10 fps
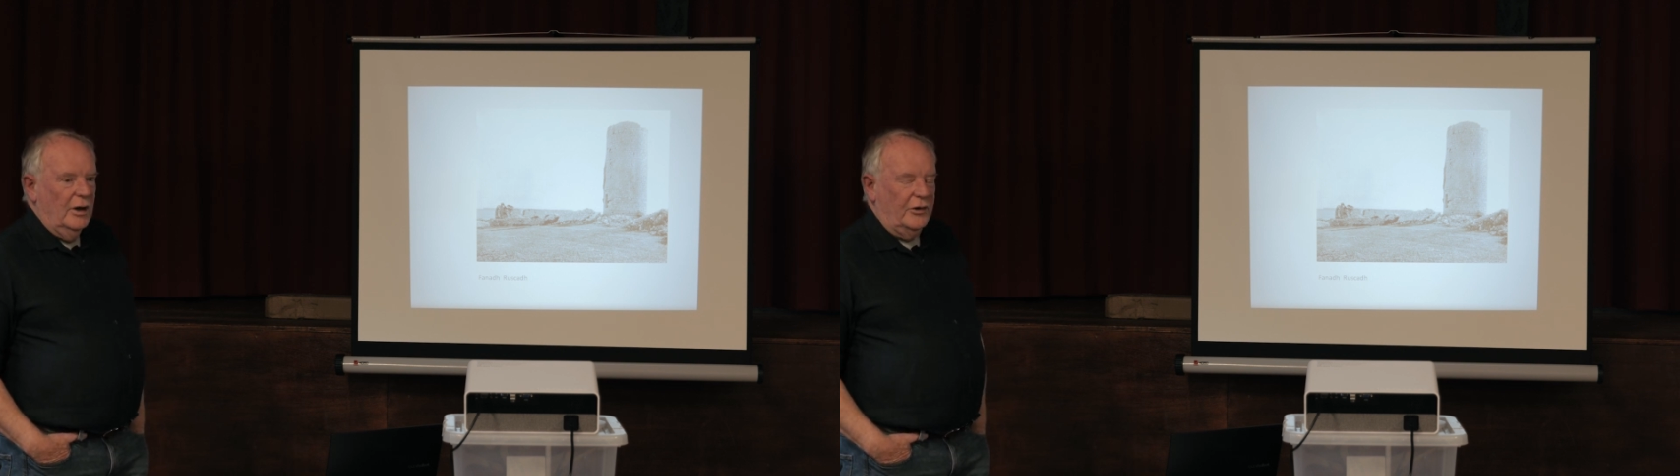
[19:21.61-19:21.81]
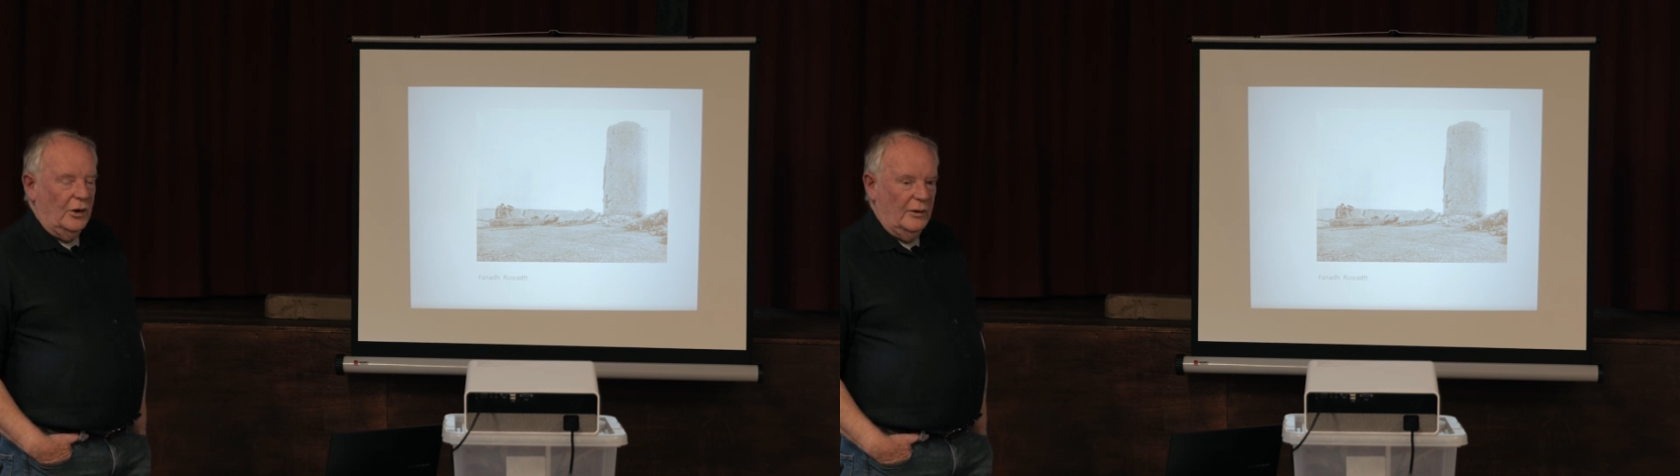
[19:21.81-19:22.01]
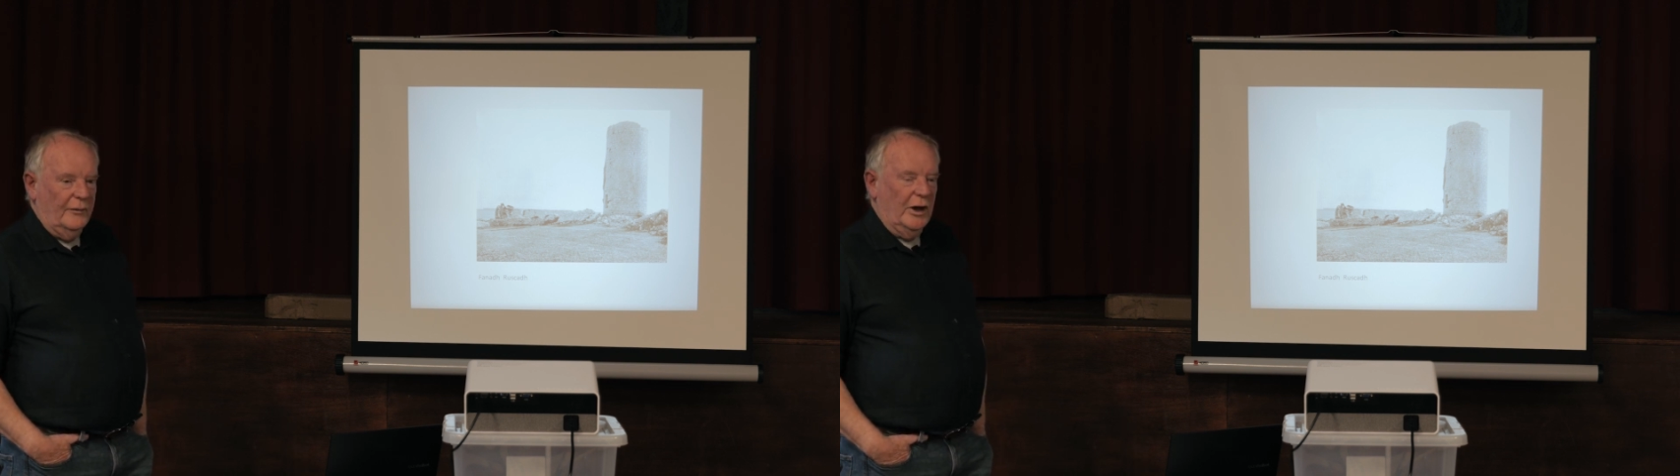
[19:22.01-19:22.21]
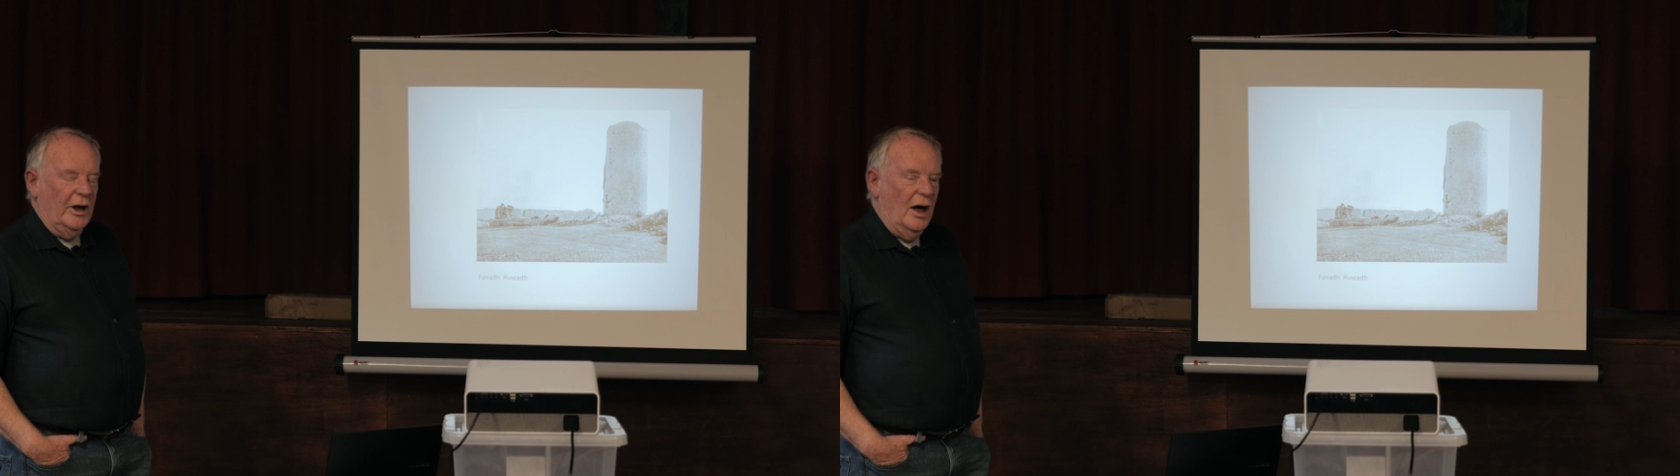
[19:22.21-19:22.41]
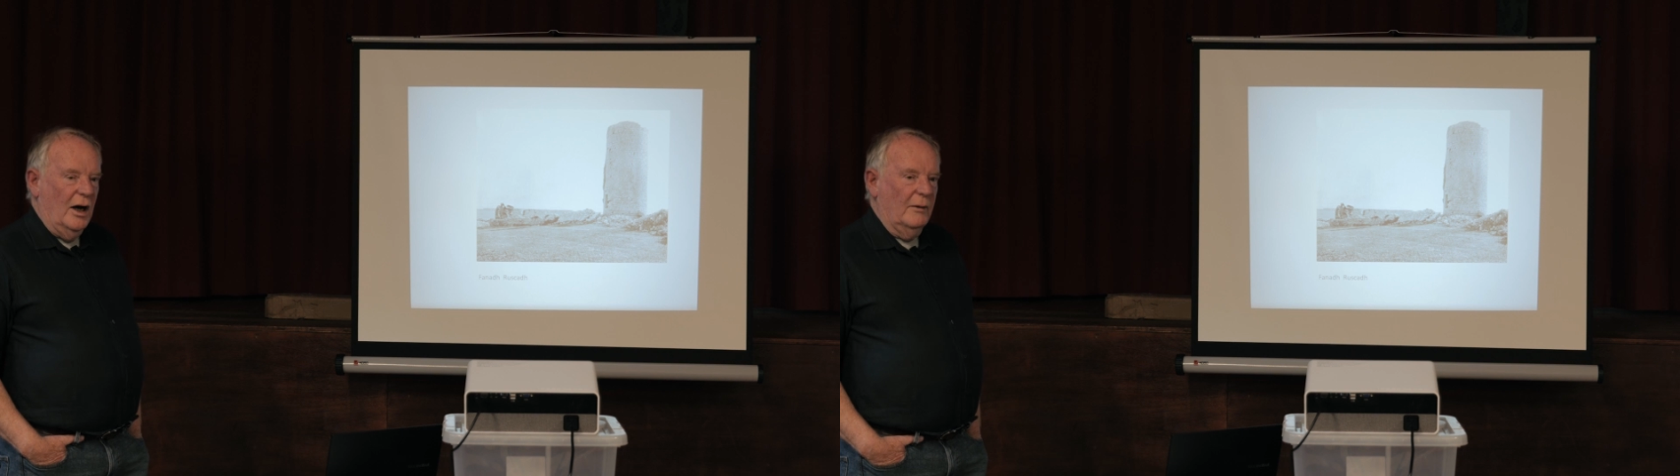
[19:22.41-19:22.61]

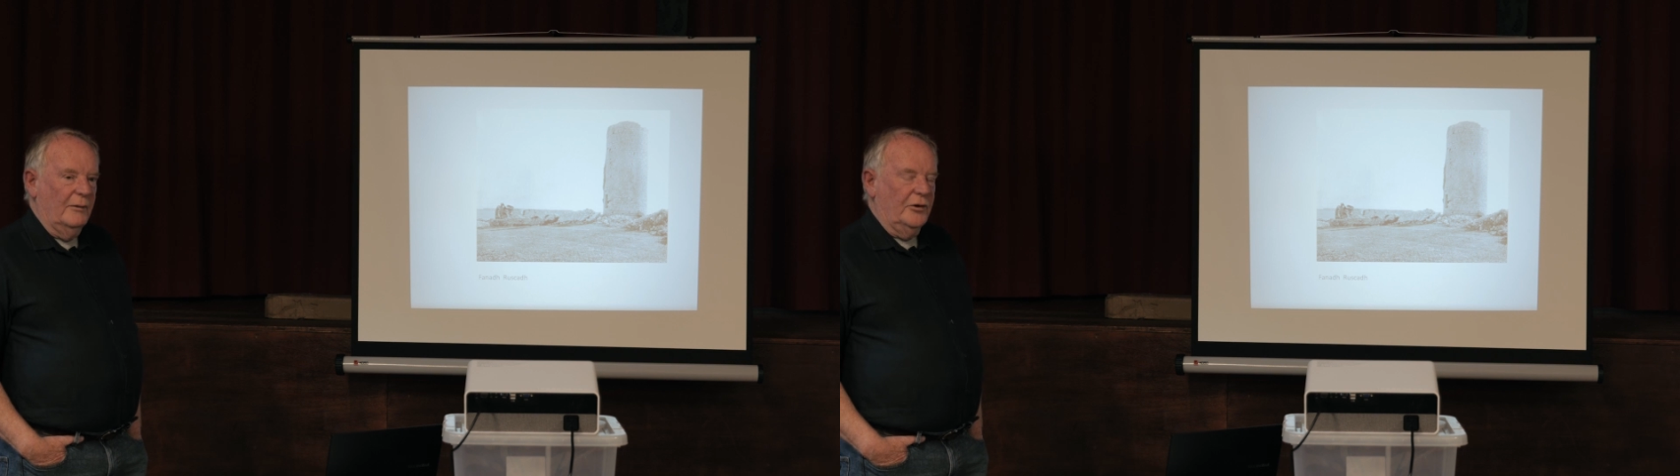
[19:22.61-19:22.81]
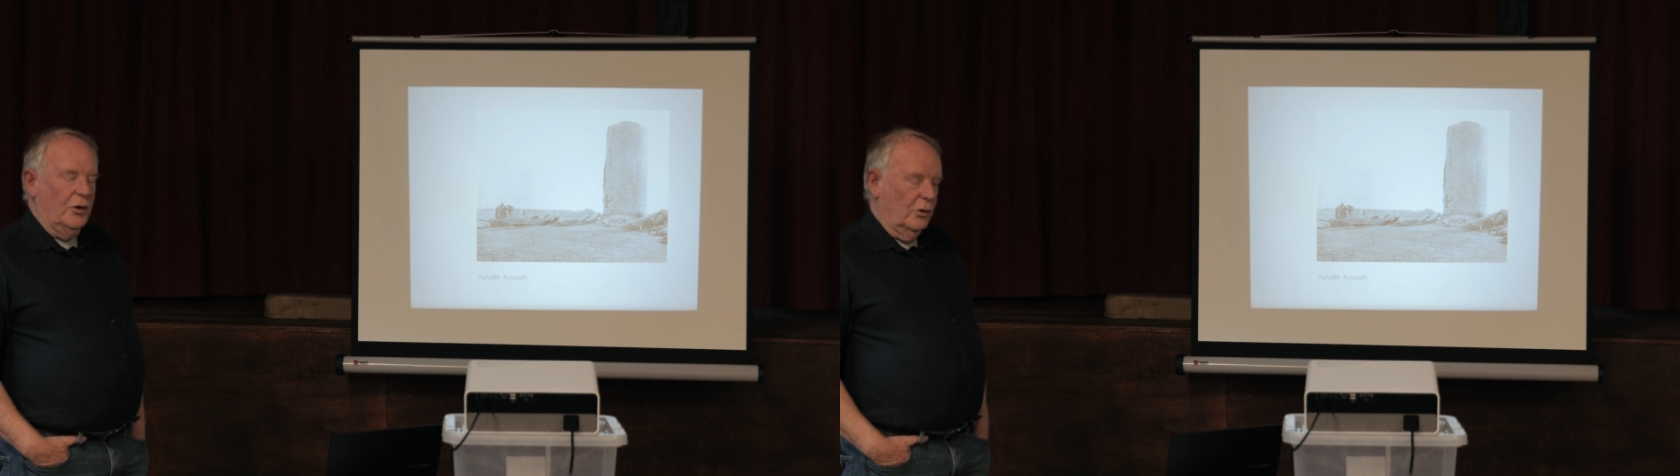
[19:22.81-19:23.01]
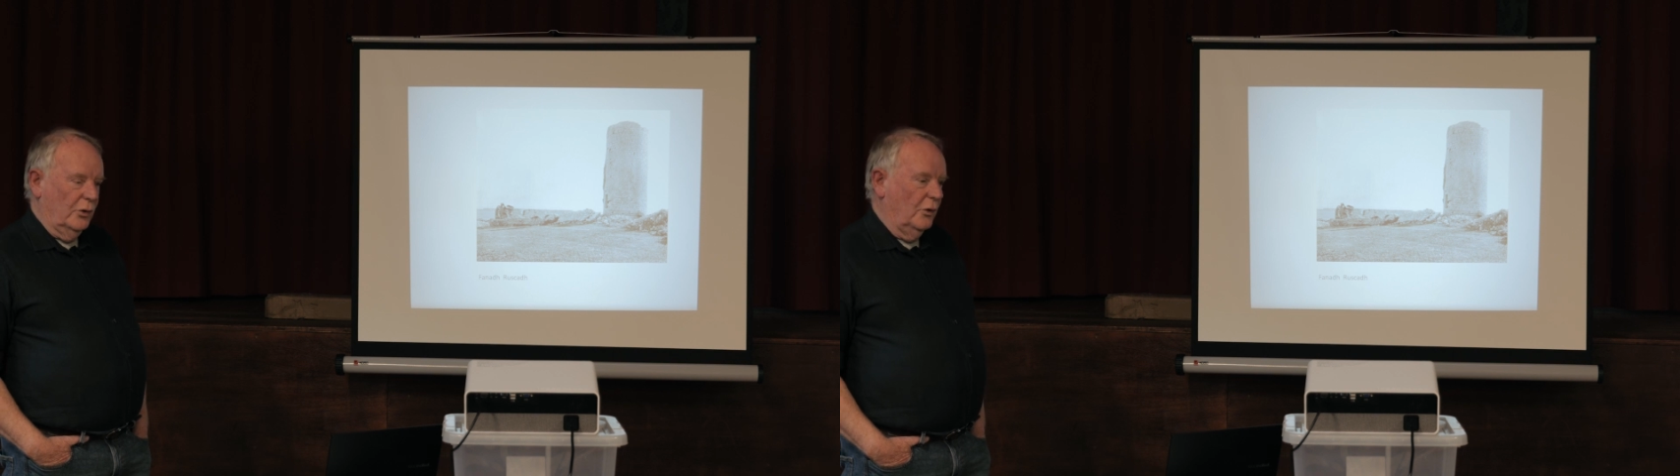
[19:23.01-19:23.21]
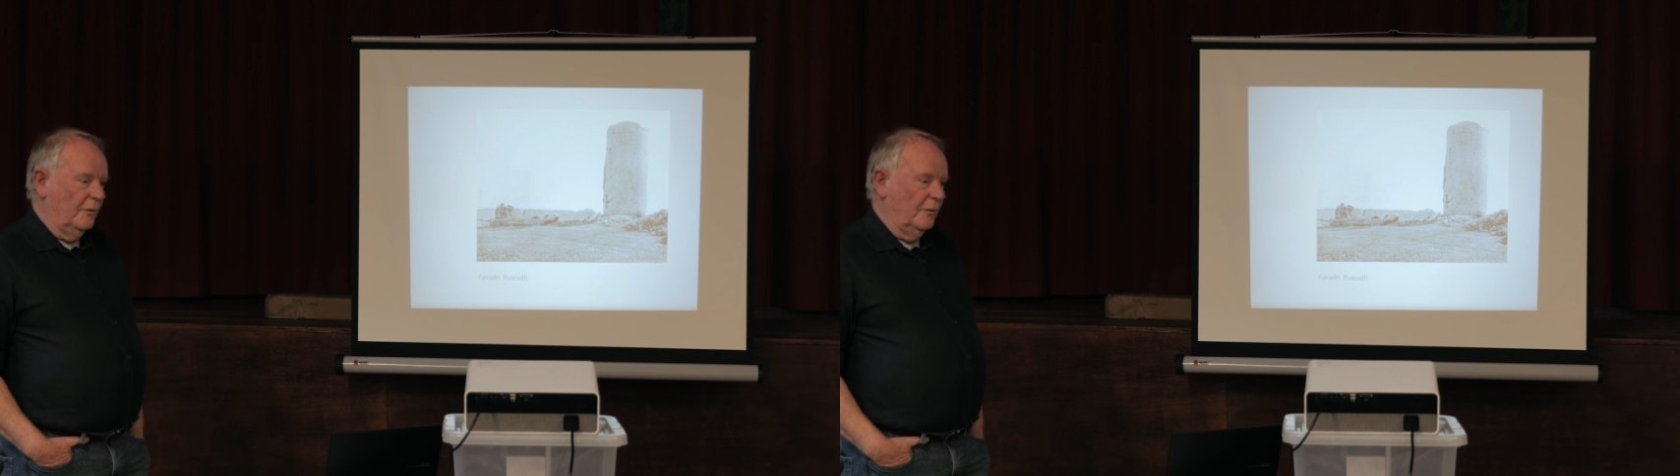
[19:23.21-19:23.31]
survey of stone